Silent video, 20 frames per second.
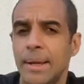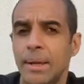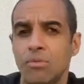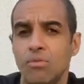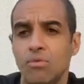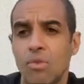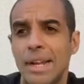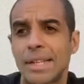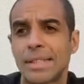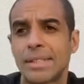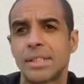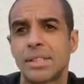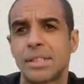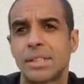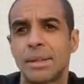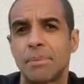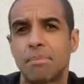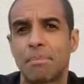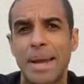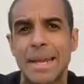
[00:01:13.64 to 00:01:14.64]
runs
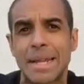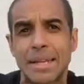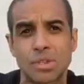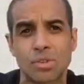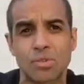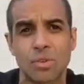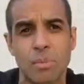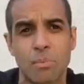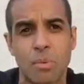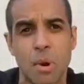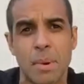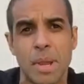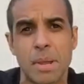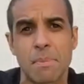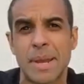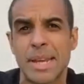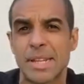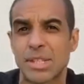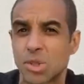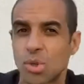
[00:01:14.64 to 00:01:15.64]
the Baker Street Property
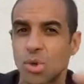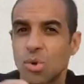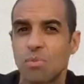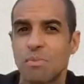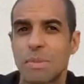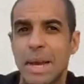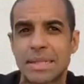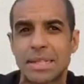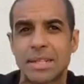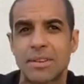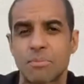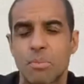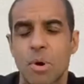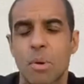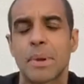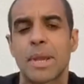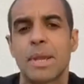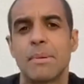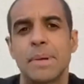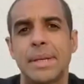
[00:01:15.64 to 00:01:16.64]
Meet, 2 massive
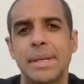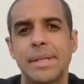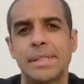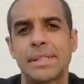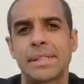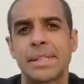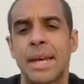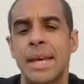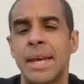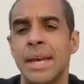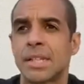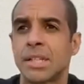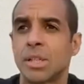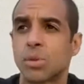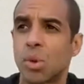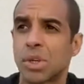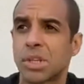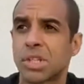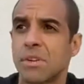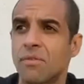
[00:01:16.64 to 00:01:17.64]
property meets. So I was
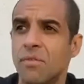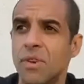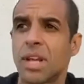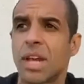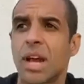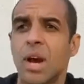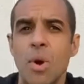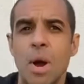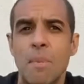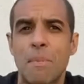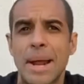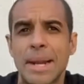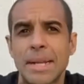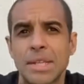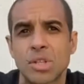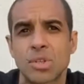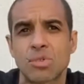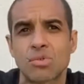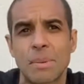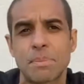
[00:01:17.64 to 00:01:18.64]
watching a video about the
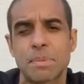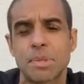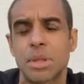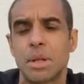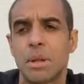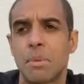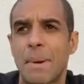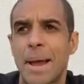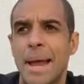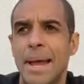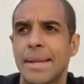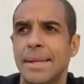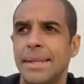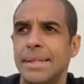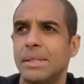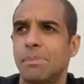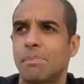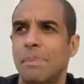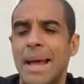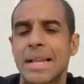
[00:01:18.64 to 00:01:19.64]
disruption, about
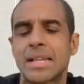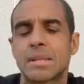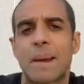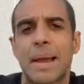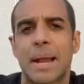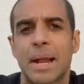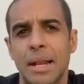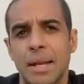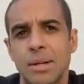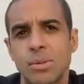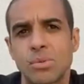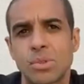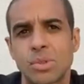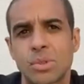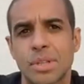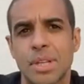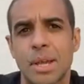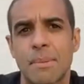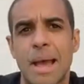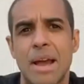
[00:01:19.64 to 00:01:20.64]
these bounce back loans
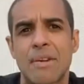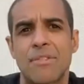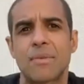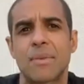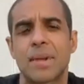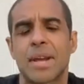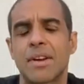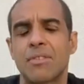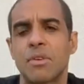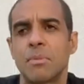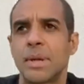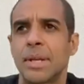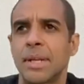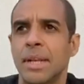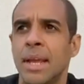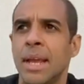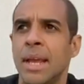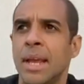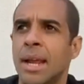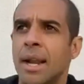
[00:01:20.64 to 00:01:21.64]
that's come out from the
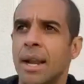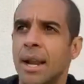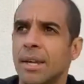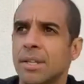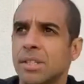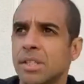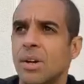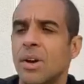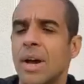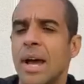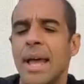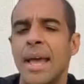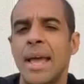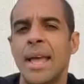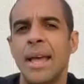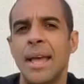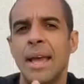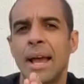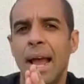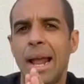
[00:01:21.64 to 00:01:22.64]
government last night.
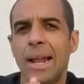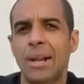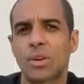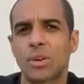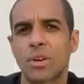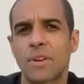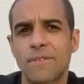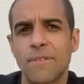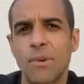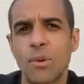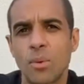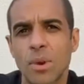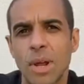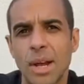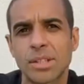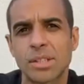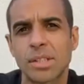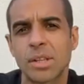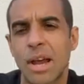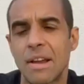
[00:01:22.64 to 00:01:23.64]
And I got the thought
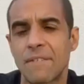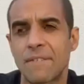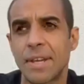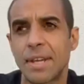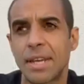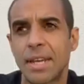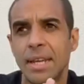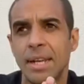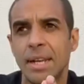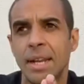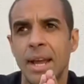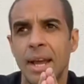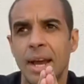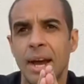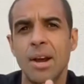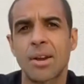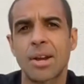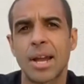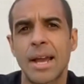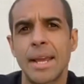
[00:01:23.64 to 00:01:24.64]
last night thinking,
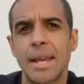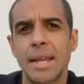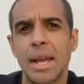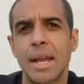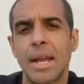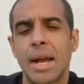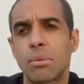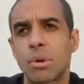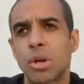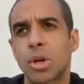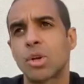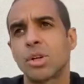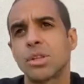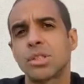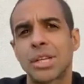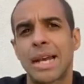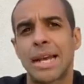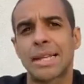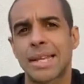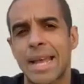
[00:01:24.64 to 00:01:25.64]
okay, I'm going to
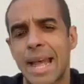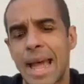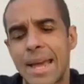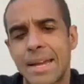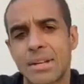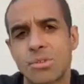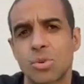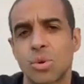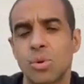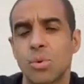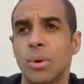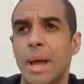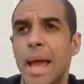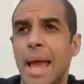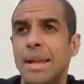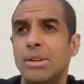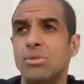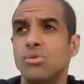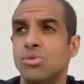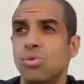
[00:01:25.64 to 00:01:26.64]
contact Andrew.
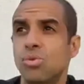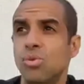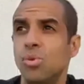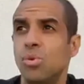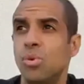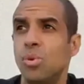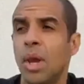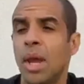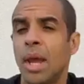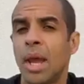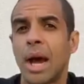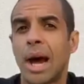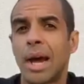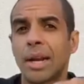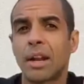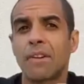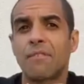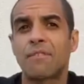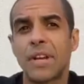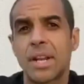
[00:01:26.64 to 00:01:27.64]
Andrew, I
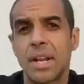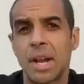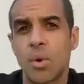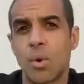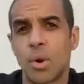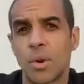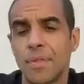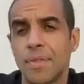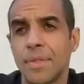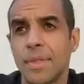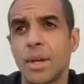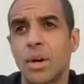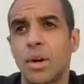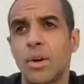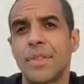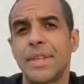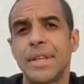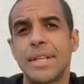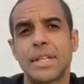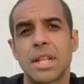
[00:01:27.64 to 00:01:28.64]
done a video
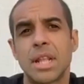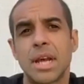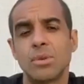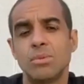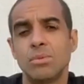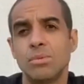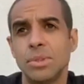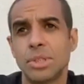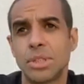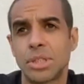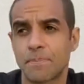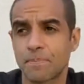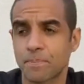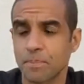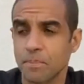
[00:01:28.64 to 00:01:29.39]
on these loans